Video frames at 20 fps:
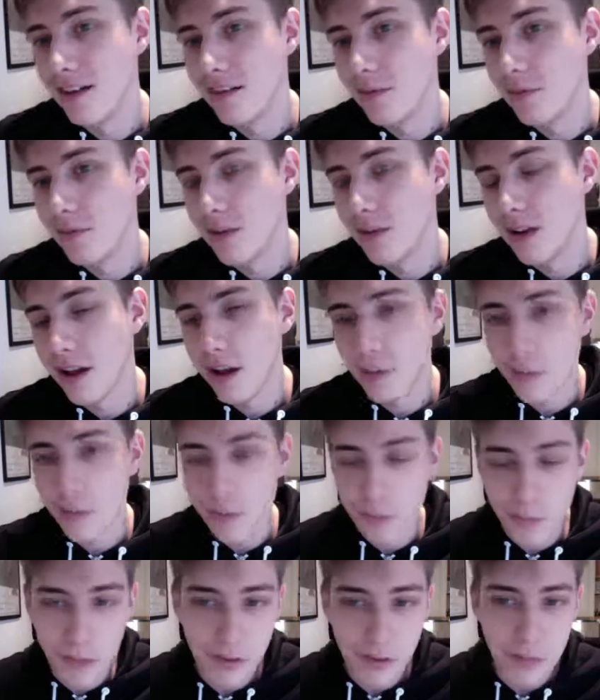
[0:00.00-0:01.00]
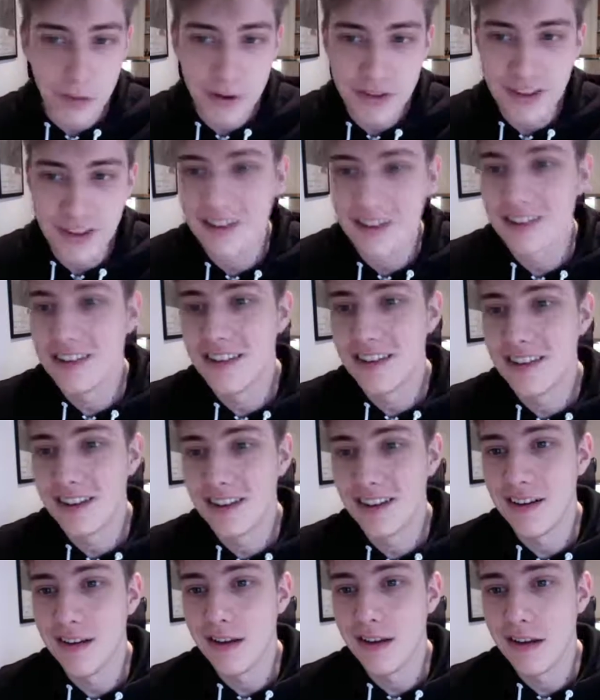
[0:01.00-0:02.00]
like with most things
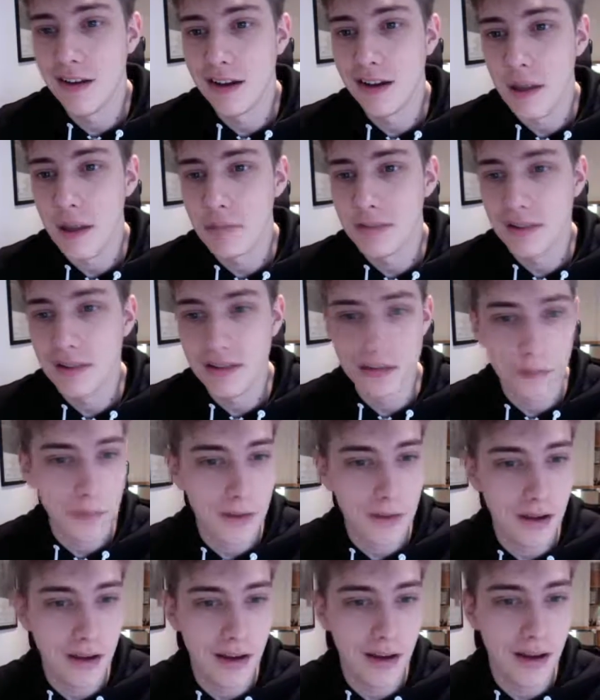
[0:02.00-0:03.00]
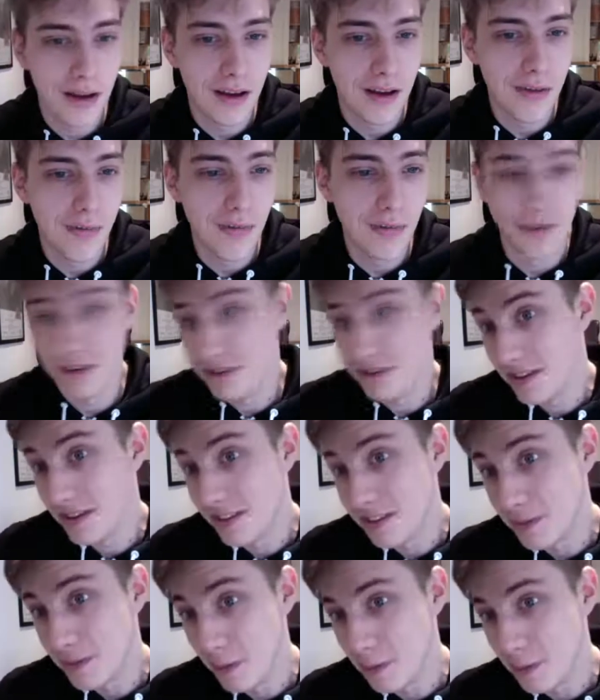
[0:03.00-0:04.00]
under capitalism, there's a need
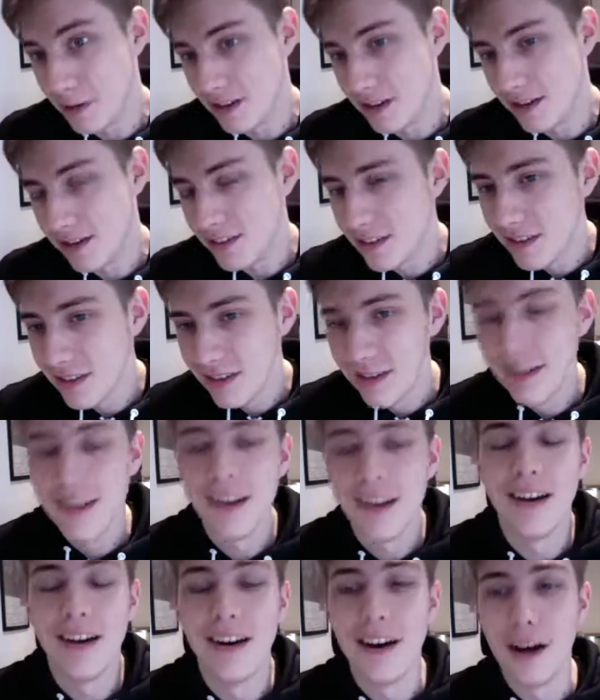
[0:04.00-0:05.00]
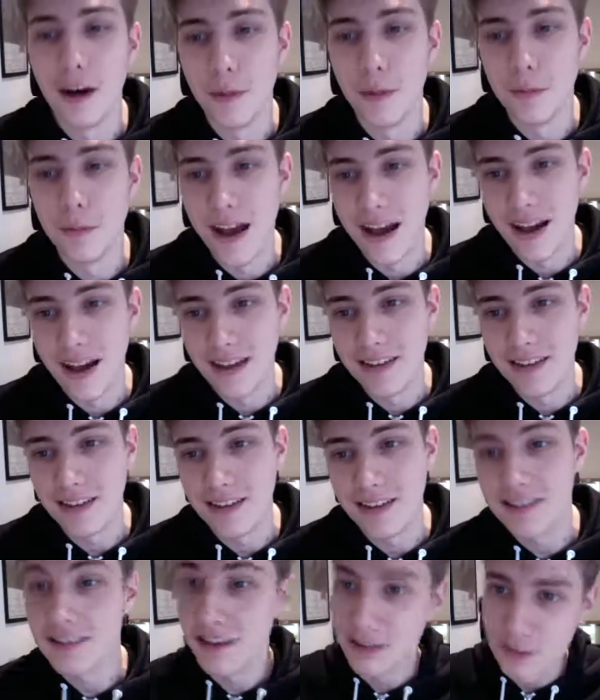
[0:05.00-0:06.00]
to make money, and
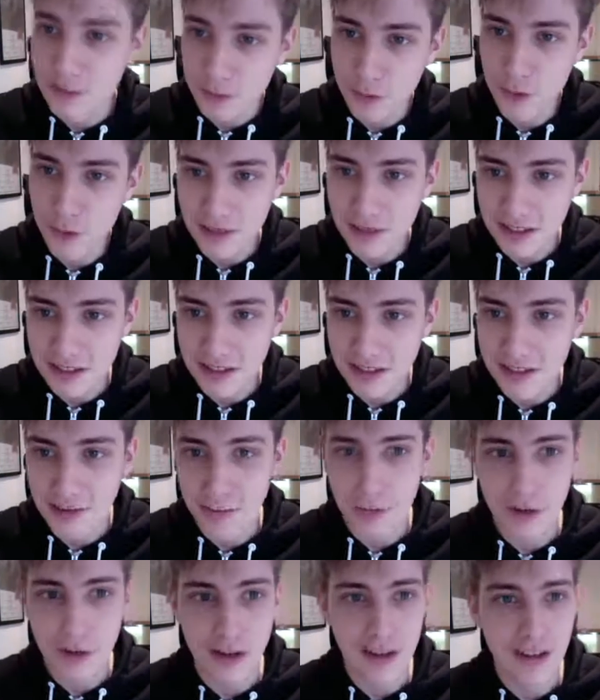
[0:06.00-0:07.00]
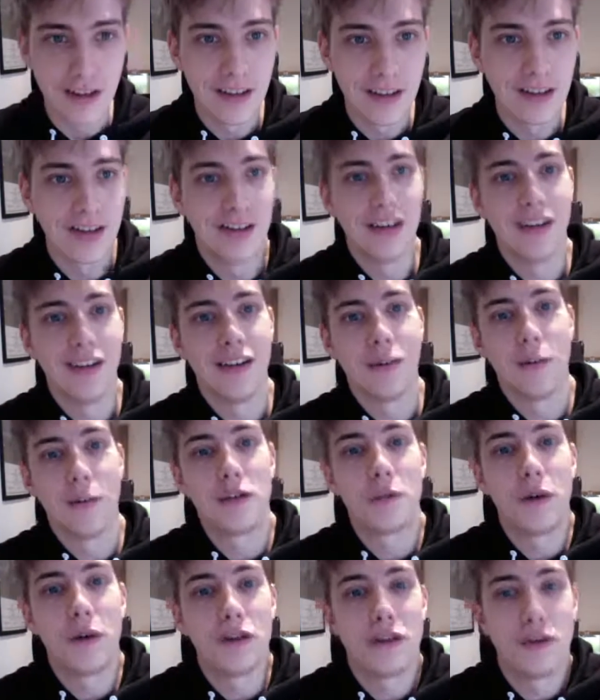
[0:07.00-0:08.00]
excessive quantities of money,
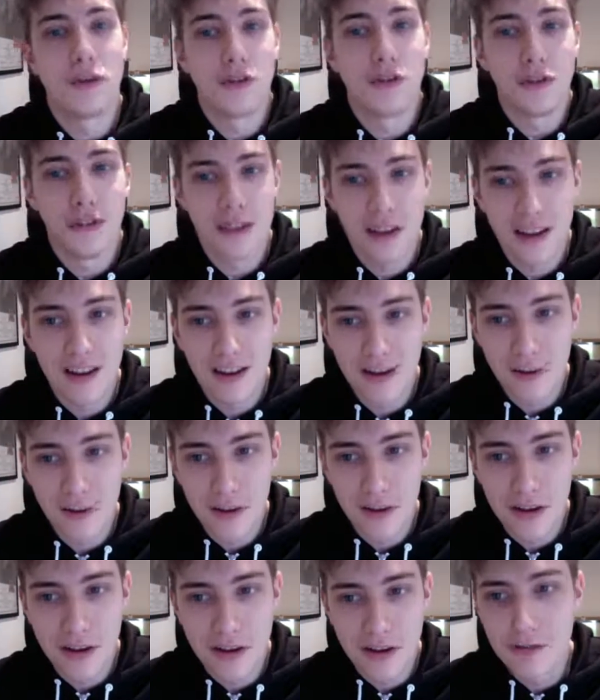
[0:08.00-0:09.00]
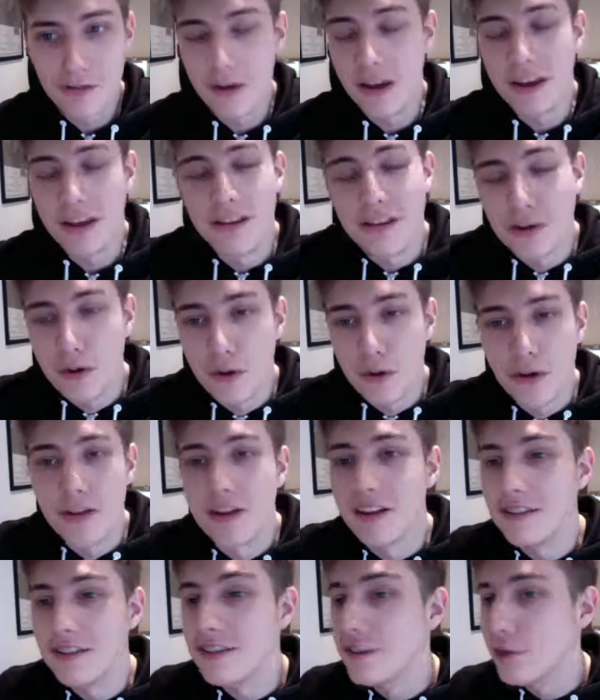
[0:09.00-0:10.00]
especially when you're selling your kits for 80 quid,
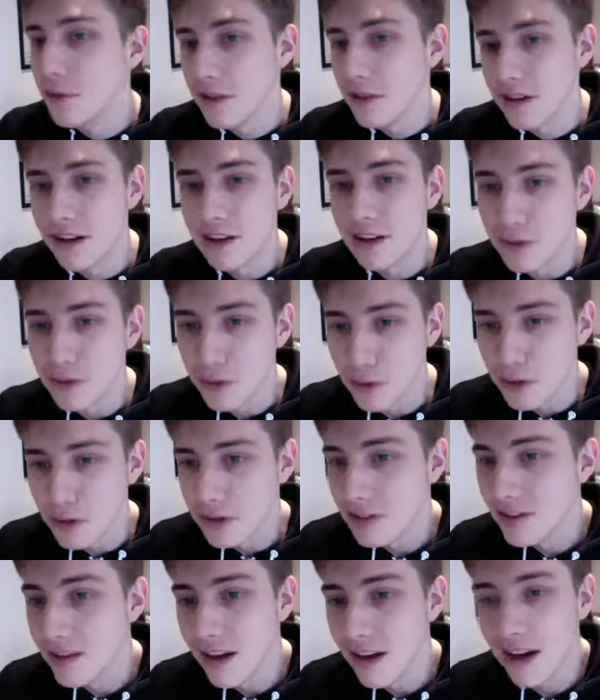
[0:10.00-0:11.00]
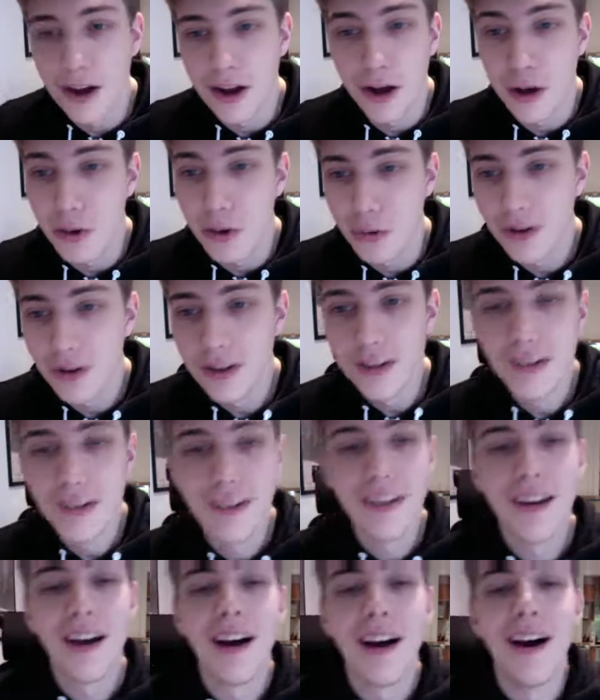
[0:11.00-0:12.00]
90 quid, 100 quid a go.
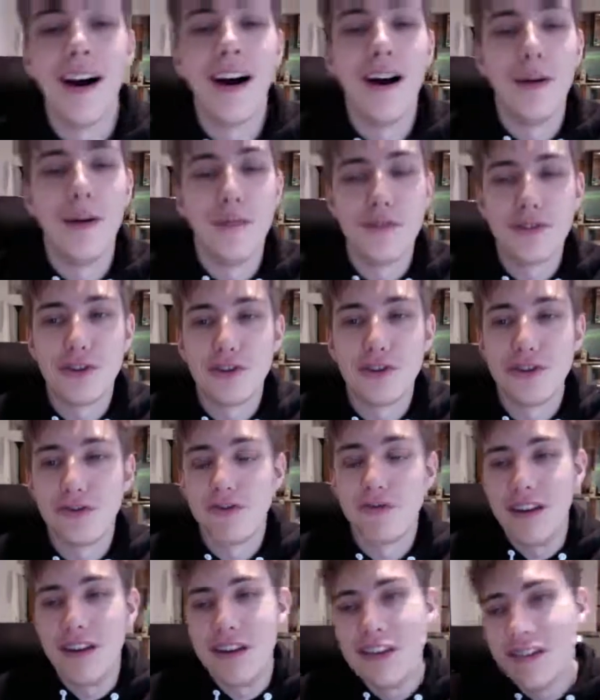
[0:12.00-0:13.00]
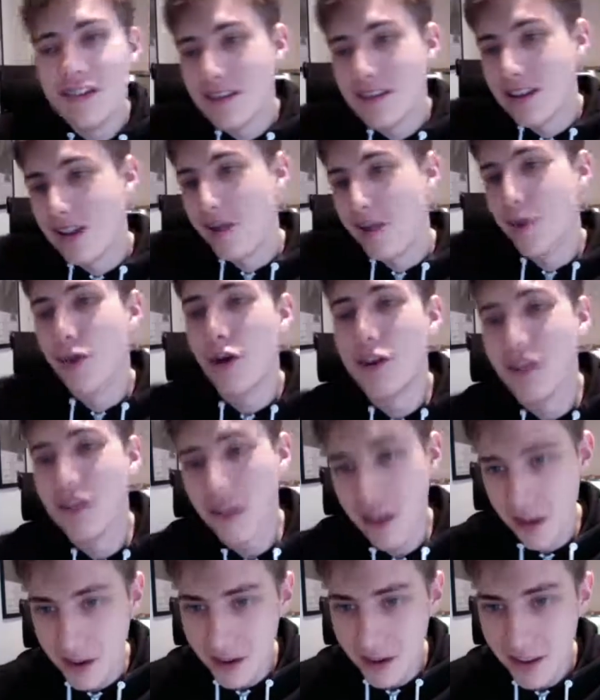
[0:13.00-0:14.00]
So to release a third
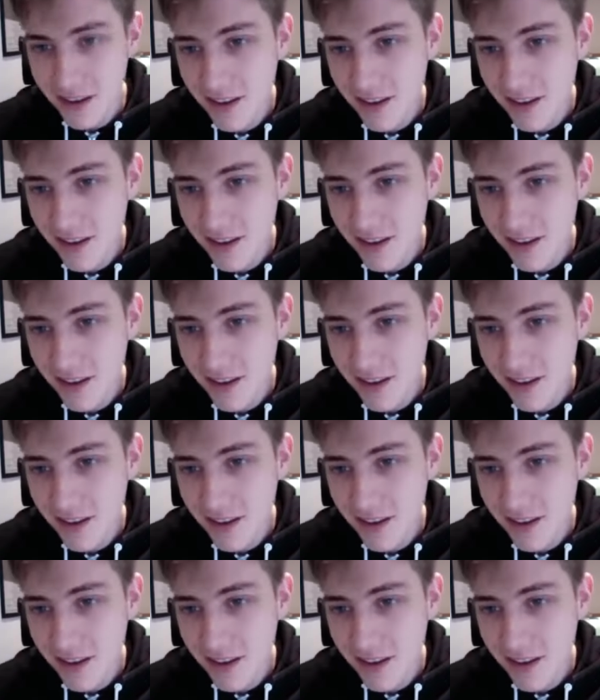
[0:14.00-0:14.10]
kit